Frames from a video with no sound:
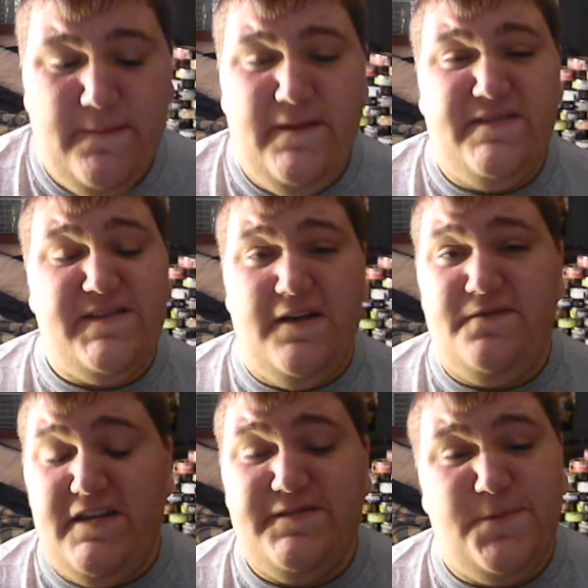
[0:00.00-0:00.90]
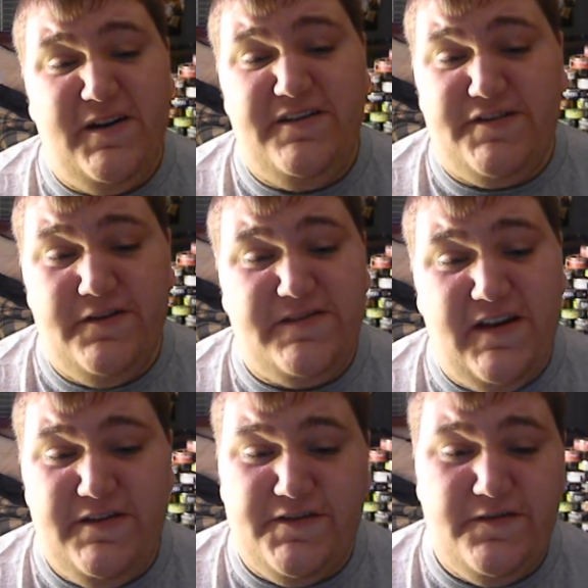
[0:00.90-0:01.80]
this stuff is pretty juicy.
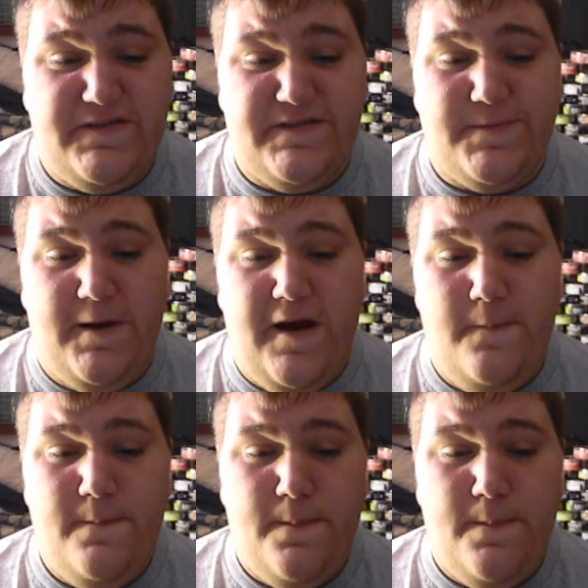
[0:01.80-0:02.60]
It juices well.